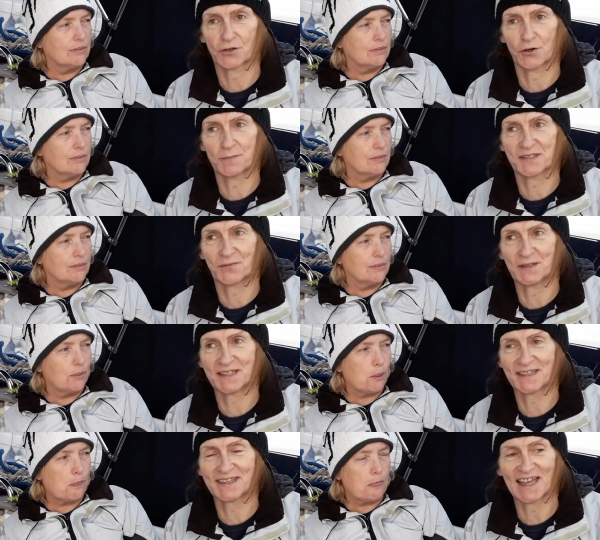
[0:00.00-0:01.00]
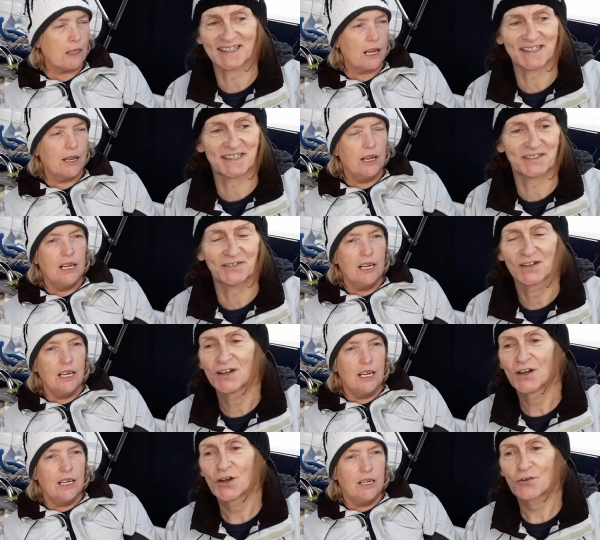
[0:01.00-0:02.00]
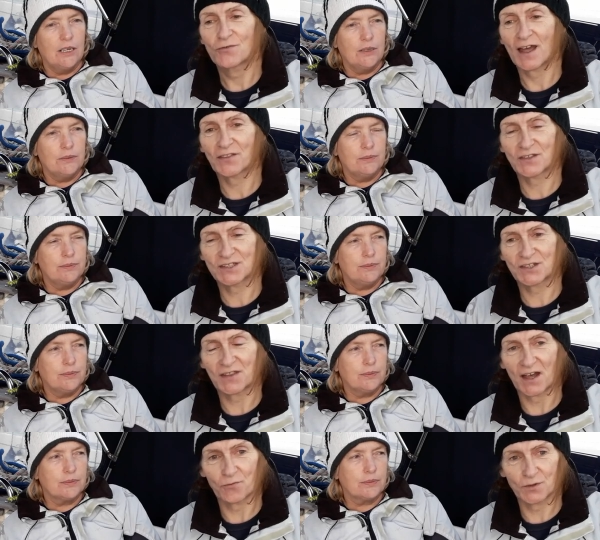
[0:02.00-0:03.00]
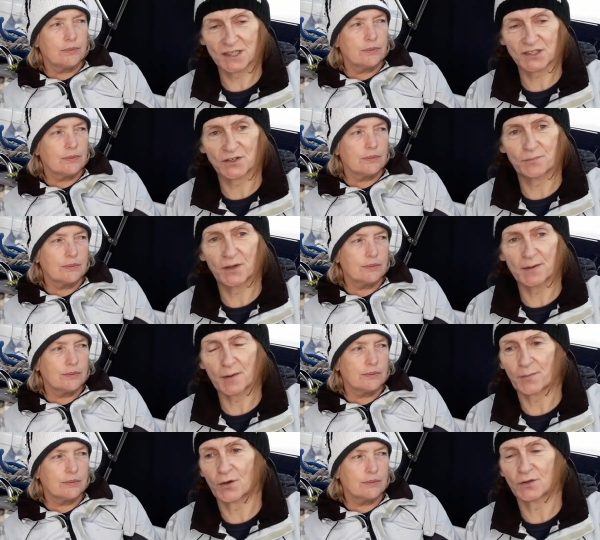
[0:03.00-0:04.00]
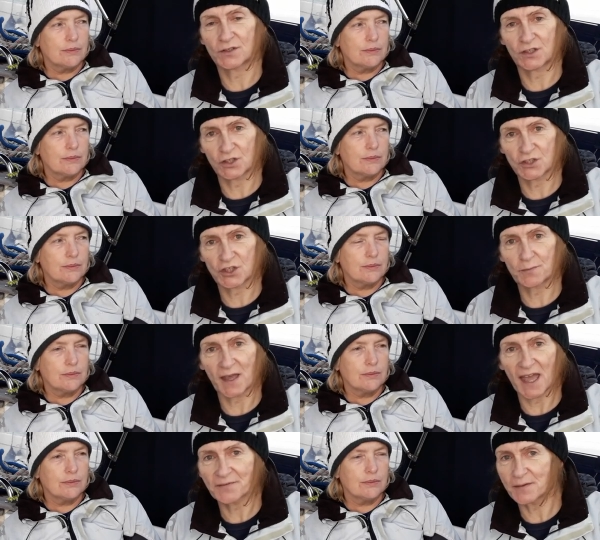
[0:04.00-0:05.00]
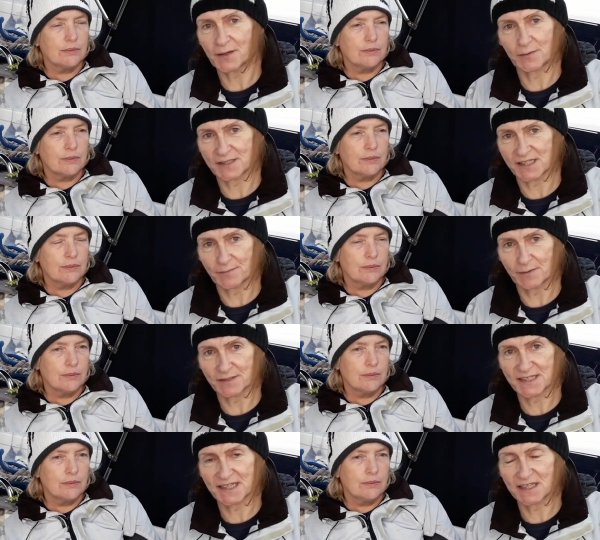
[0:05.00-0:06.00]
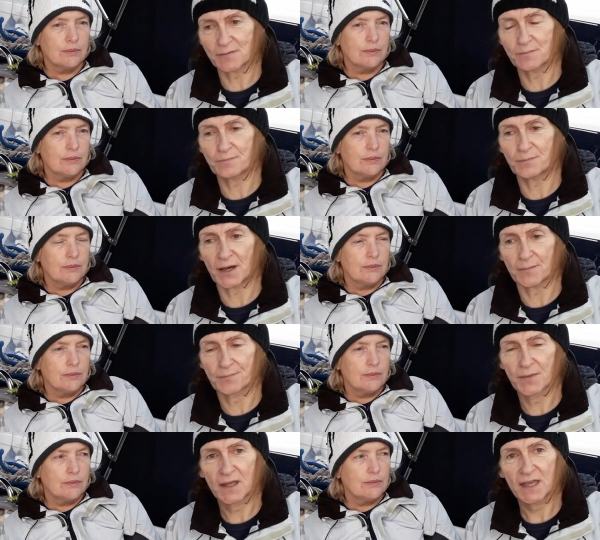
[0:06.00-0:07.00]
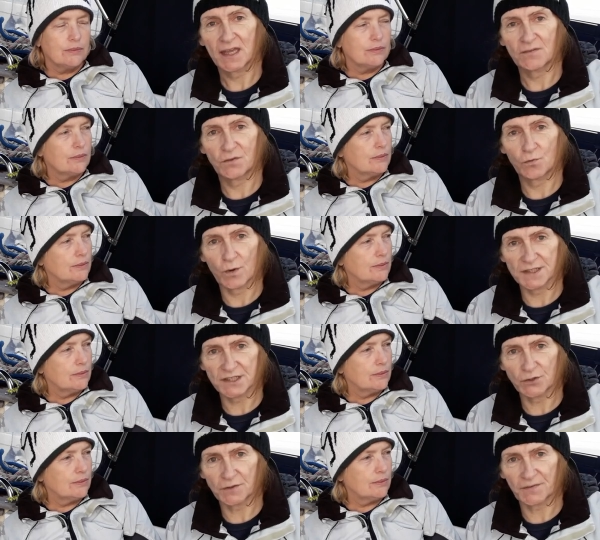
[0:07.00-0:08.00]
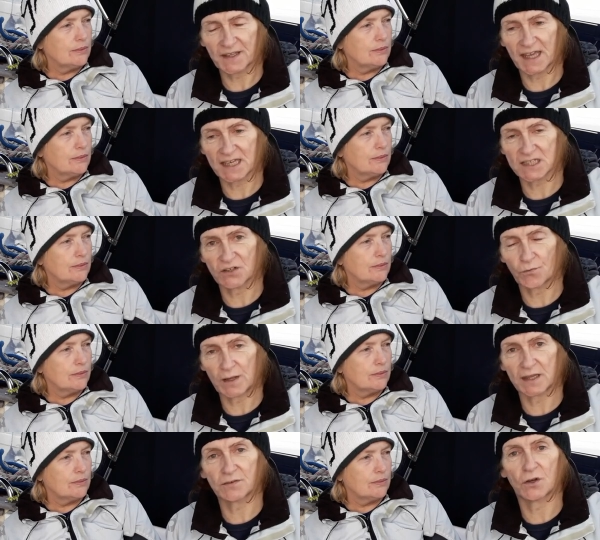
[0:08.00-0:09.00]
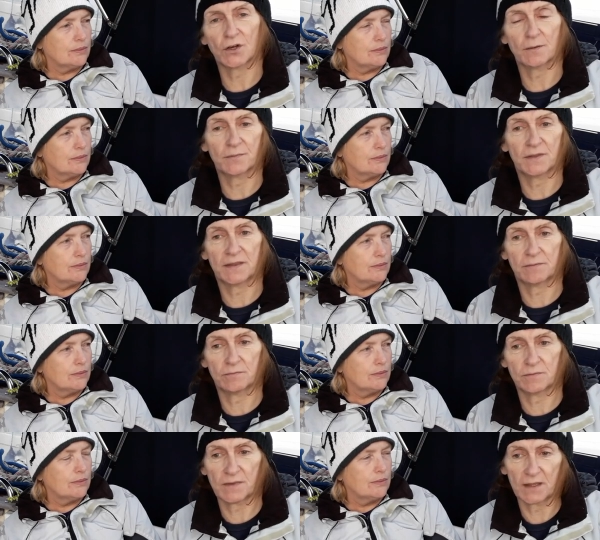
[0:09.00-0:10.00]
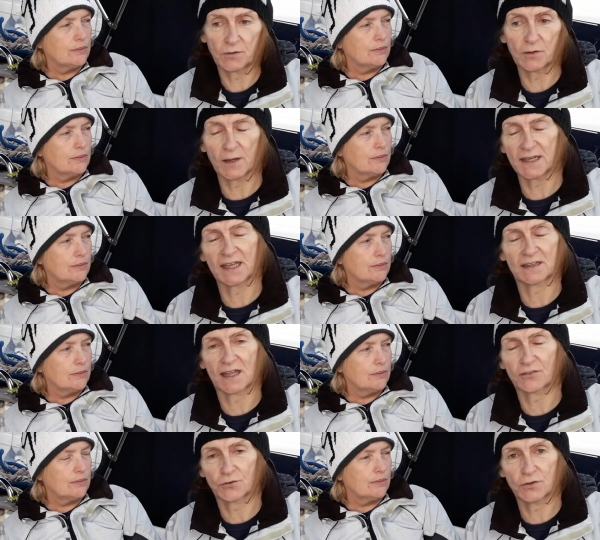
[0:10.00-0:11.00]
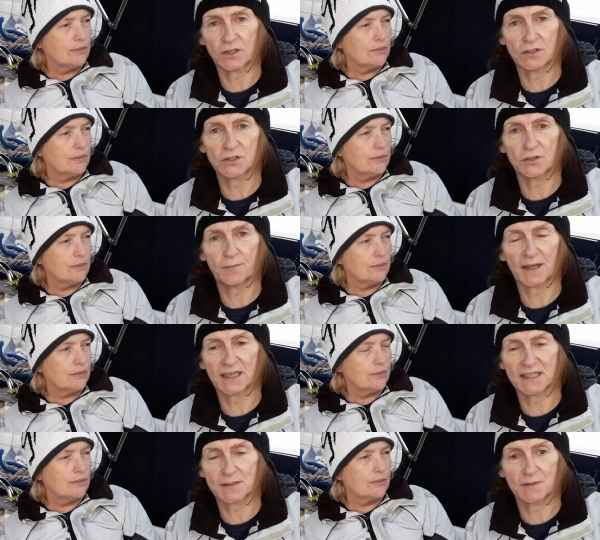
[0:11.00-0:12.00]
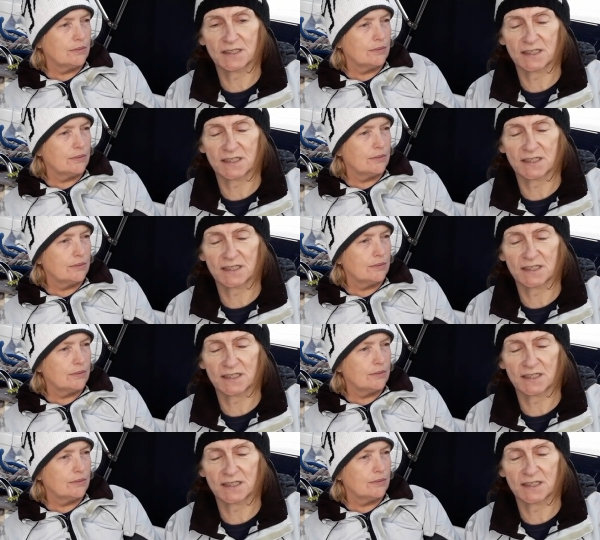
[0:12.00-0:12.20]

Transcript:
Speaker 1: groups if we did that. So rather than do that, we're just going to put them up on YouTube. Everybody will still be able to see them, but if you want a notification of when they've gone up, the only way to get that through the YouTube mechanism is